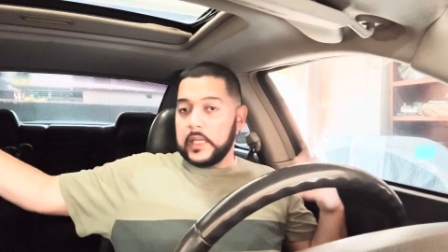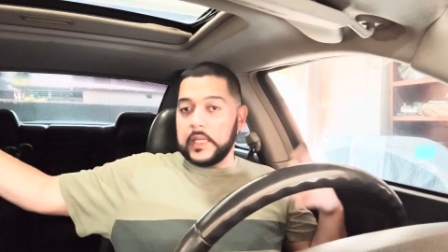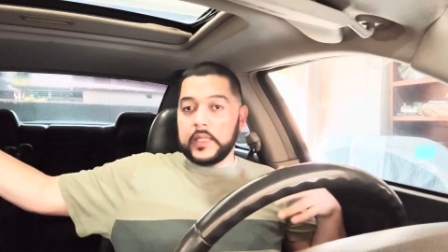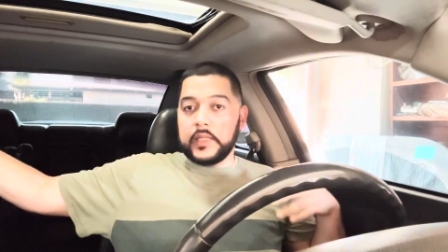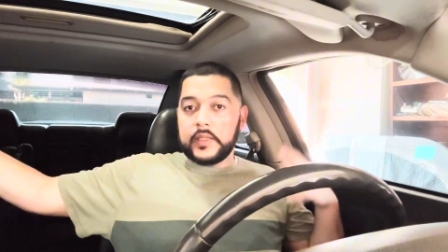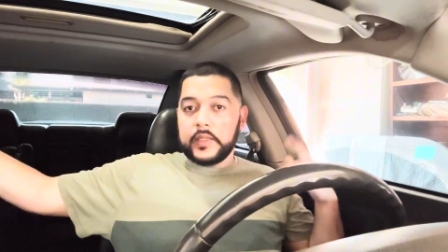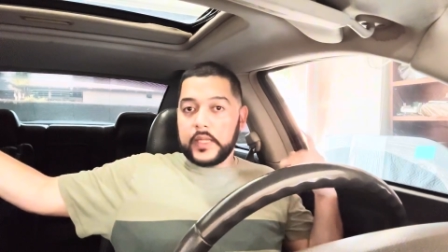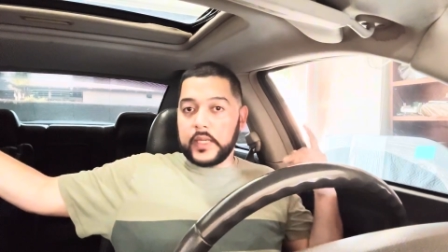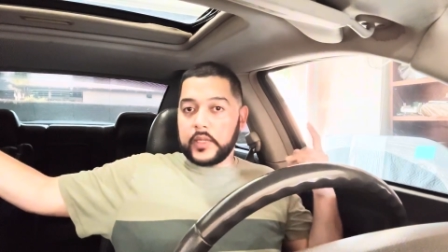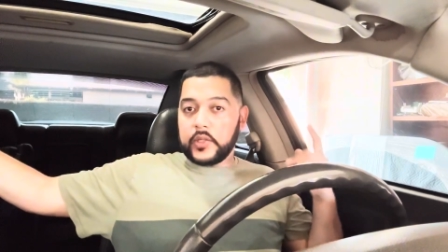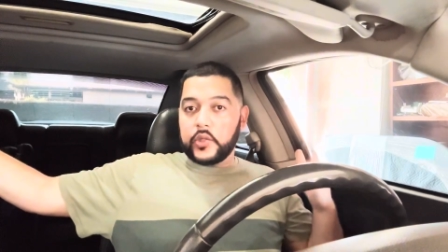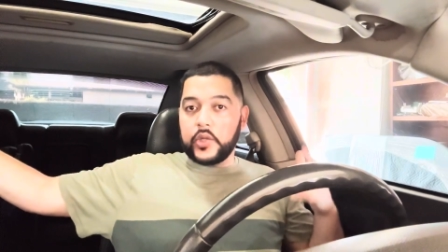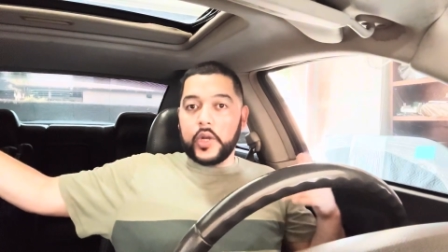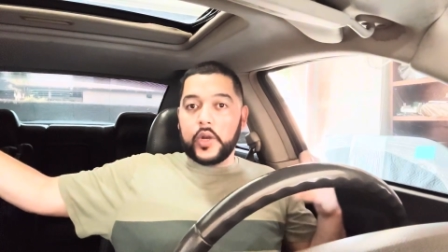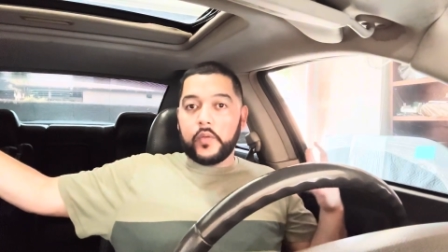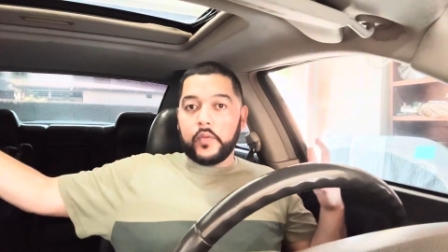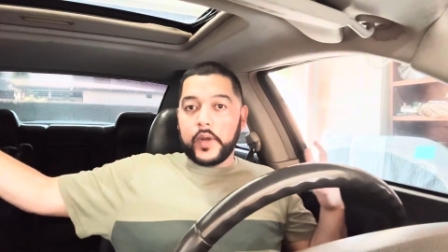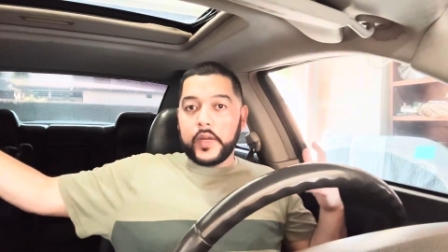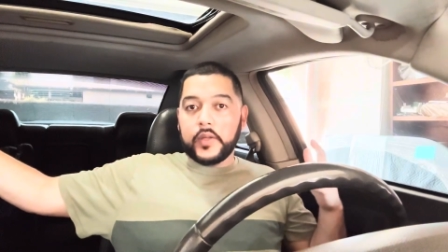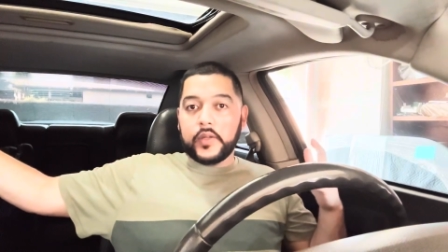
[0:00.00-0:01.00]
6th
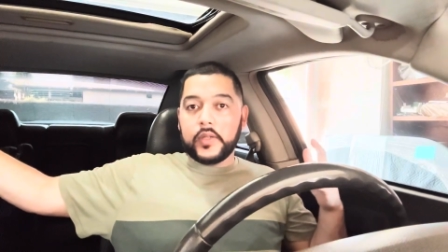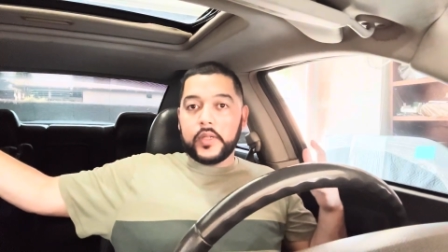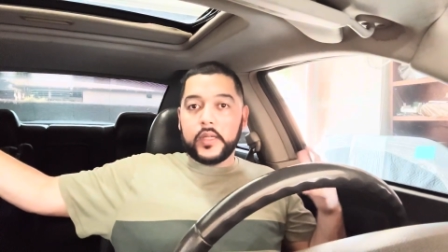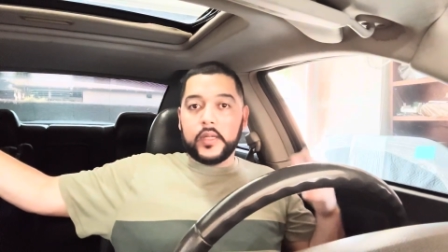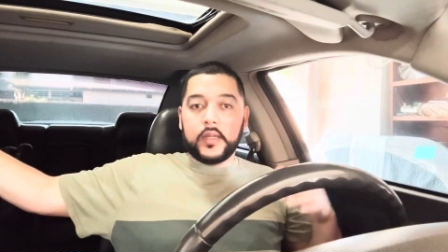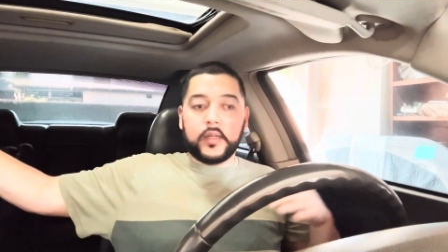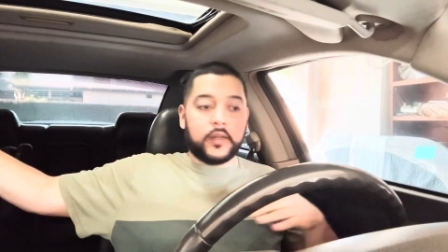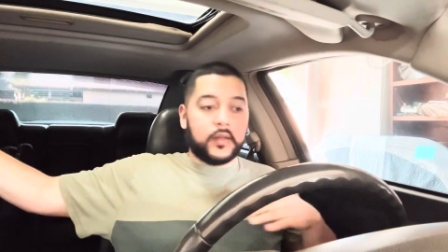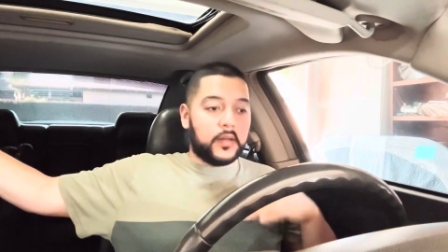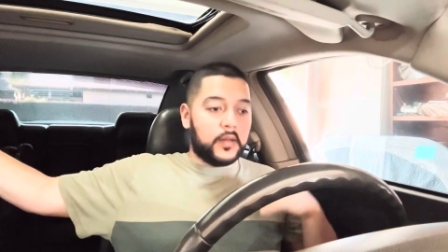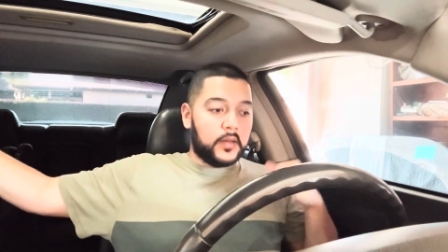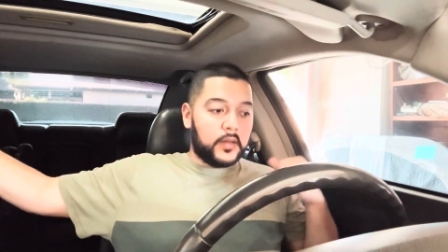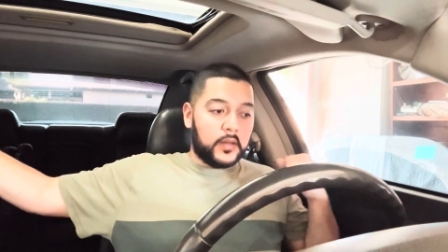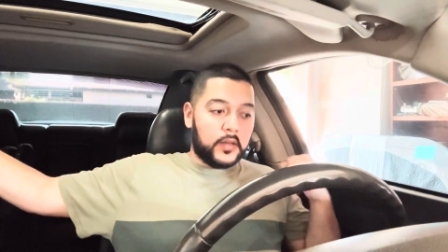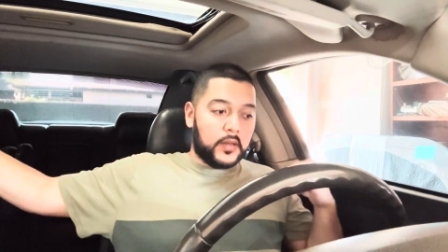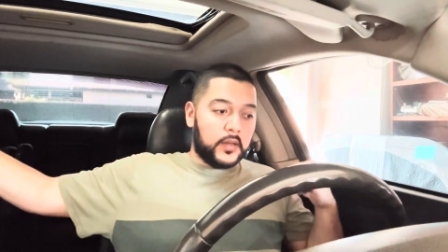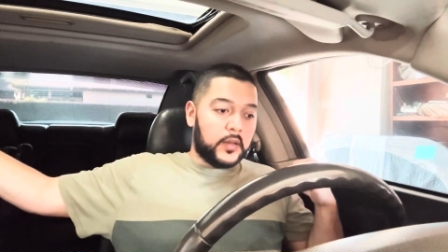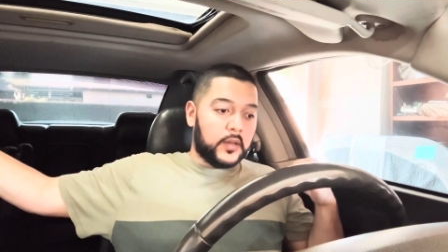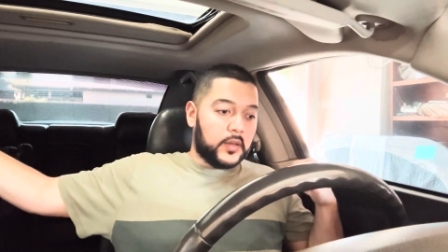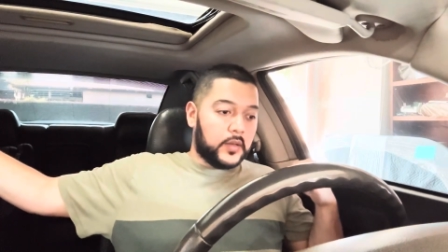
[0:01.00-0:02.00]
generation,
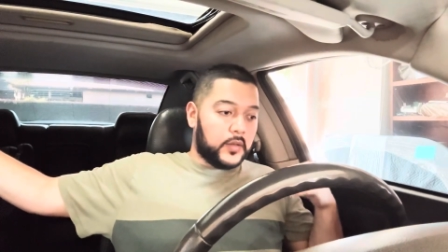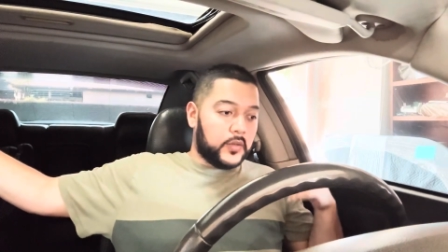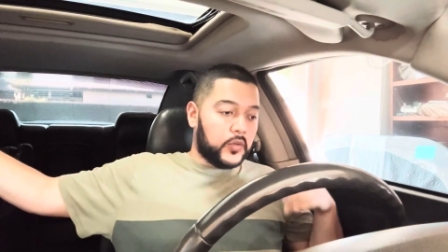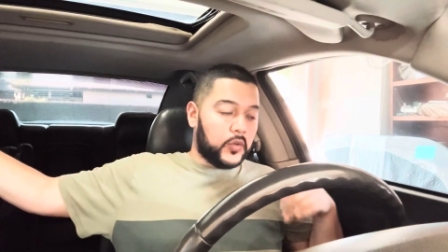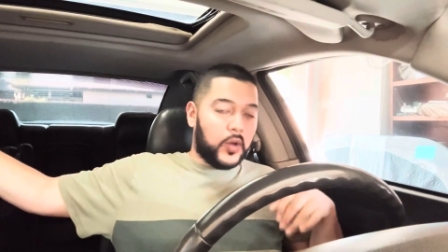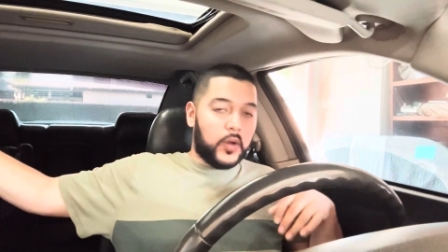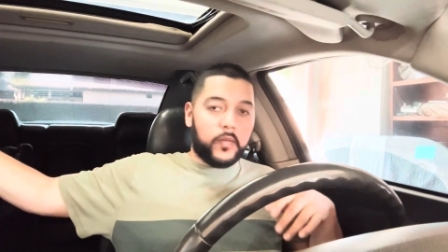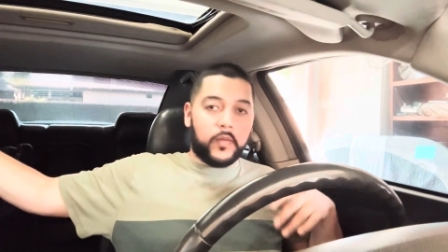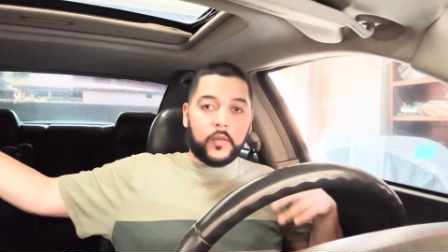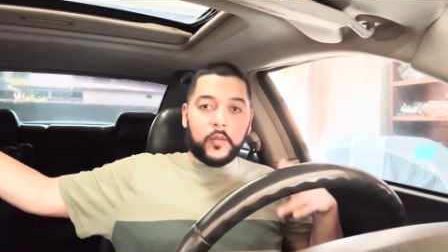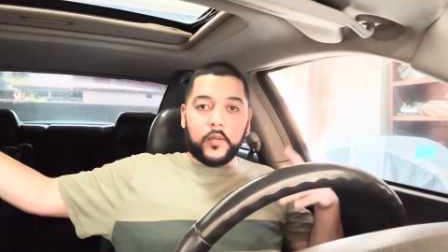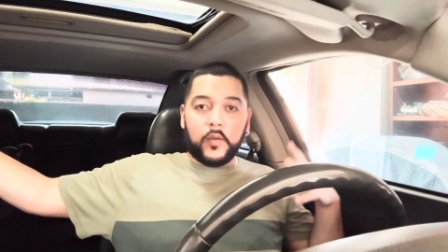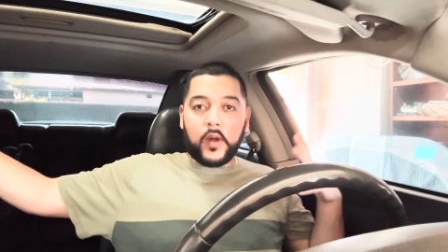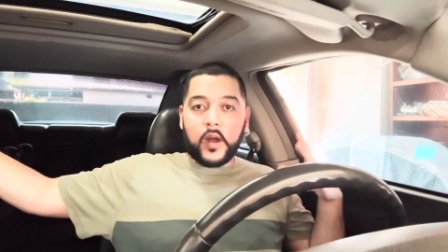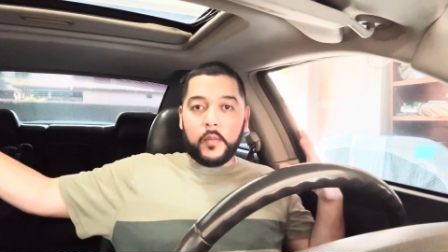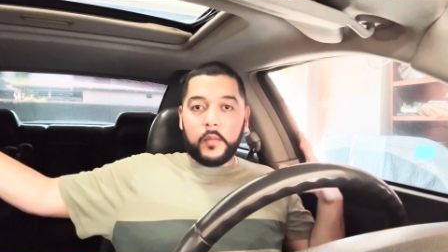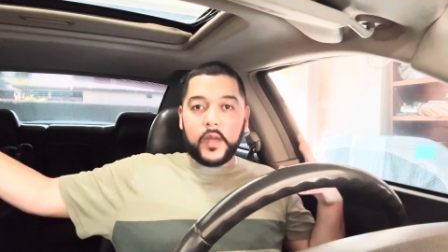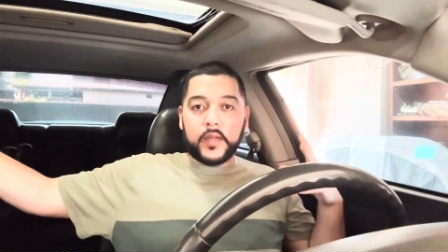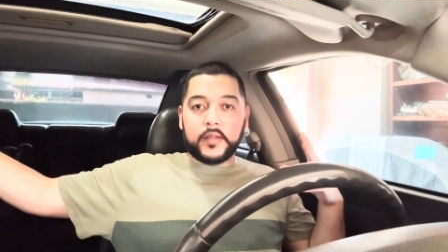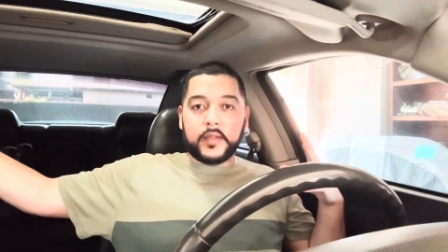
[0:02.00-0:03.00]
so
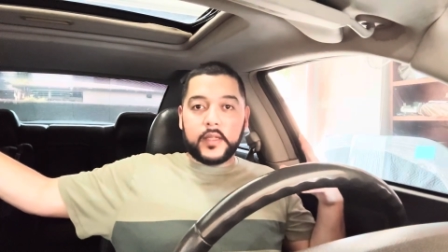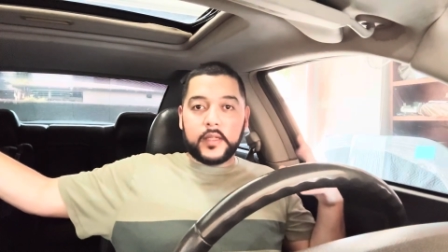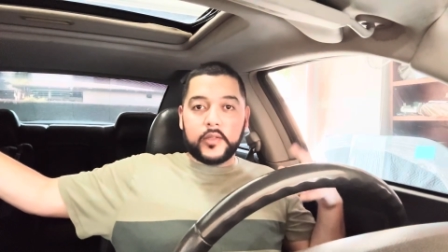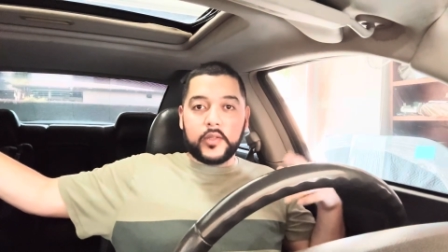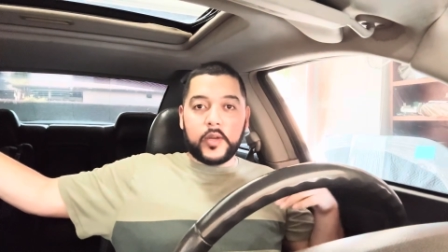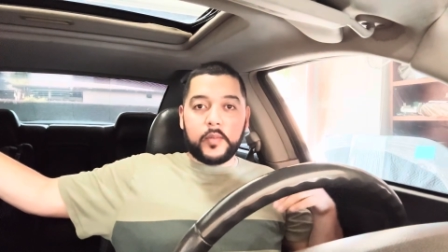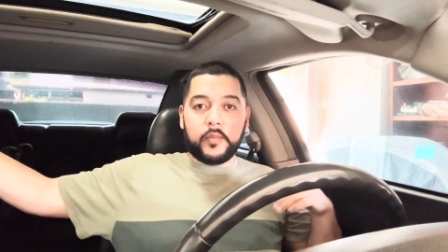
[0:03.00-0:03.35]
all my 6th gen